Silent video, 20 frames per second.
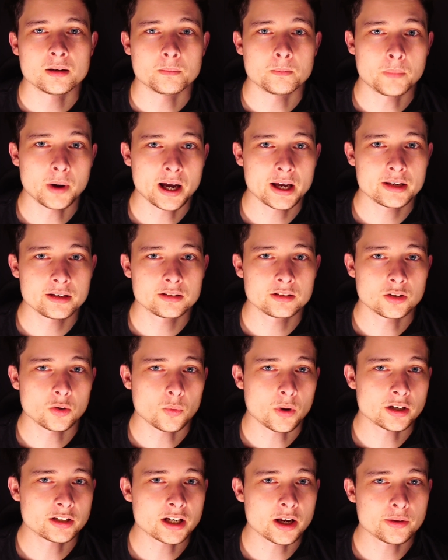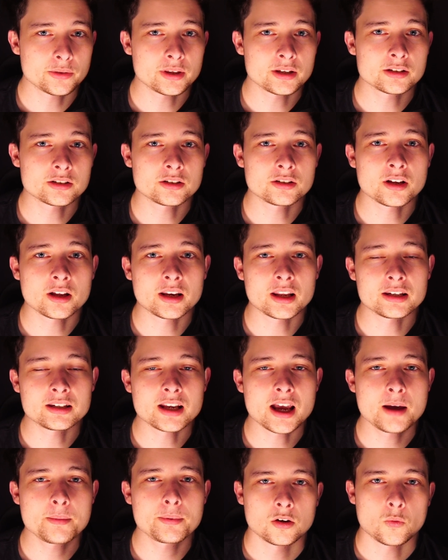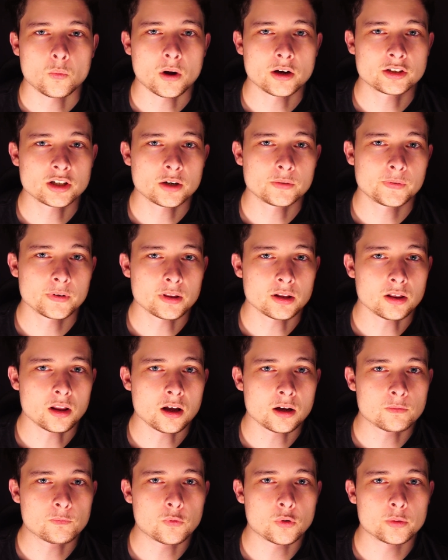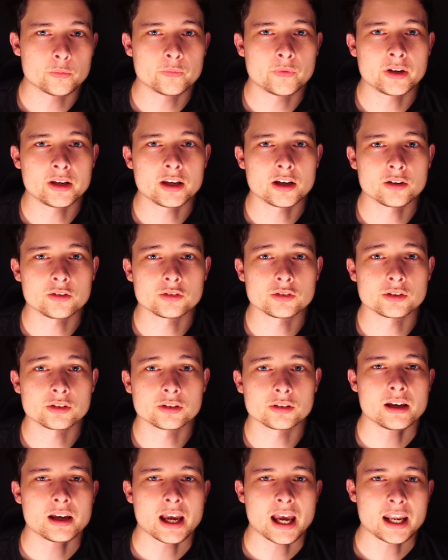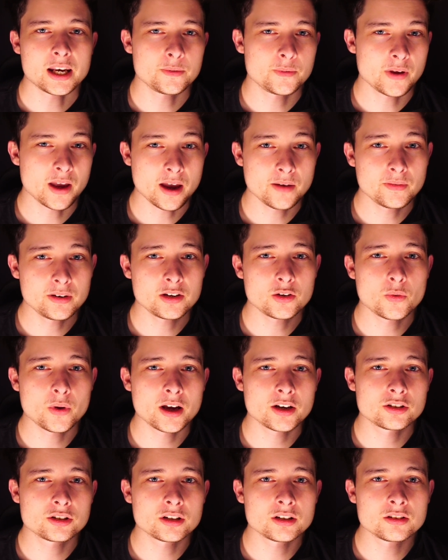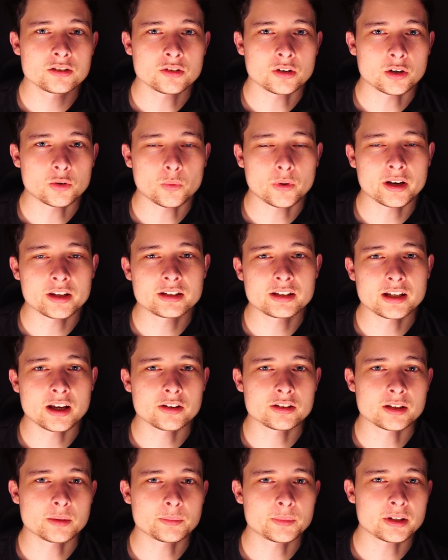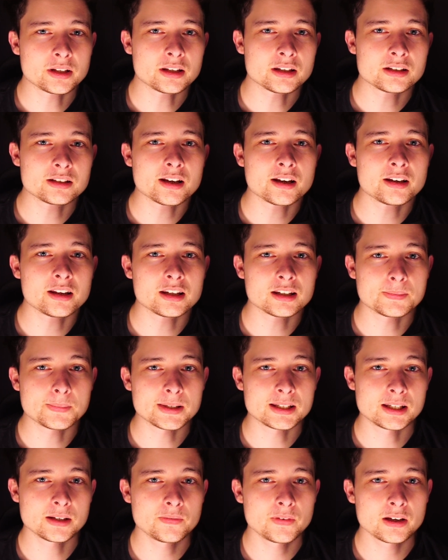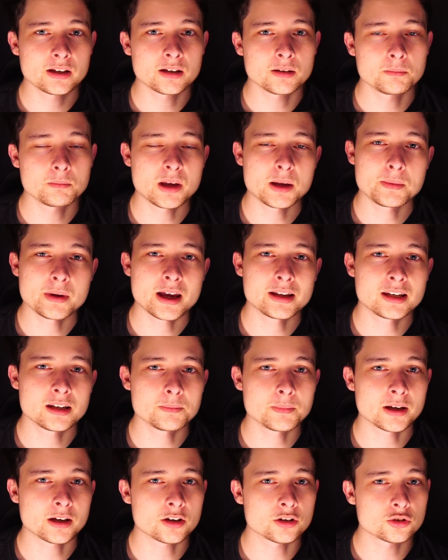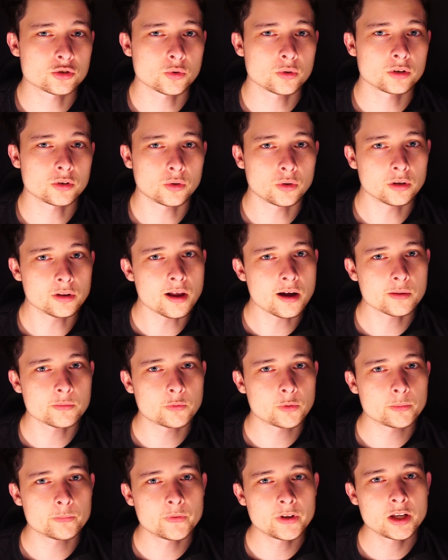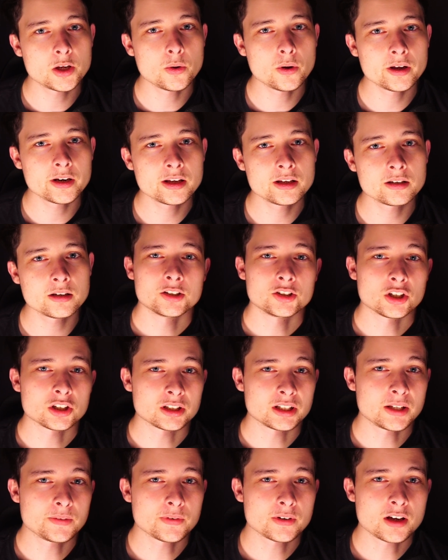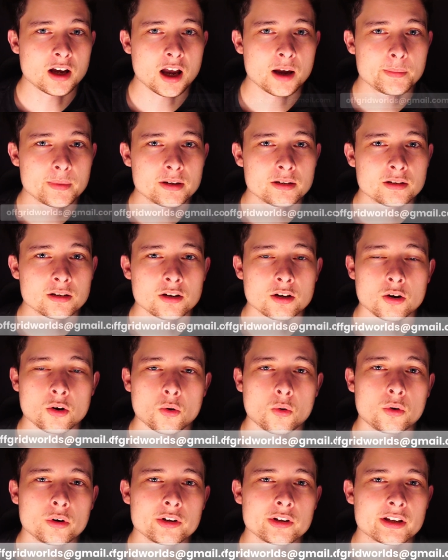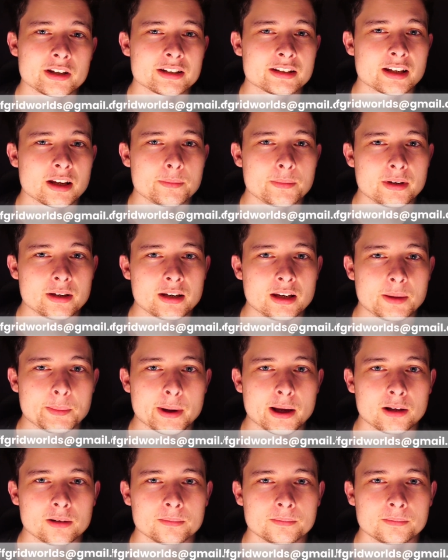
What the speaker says: But to watch how things are done in depth, watch out for the long-form videos. And if you have any questions or want to see how something is done in specific, maybe I didn't make a short or a long-form video on it, just leave a comment or you can send me an email.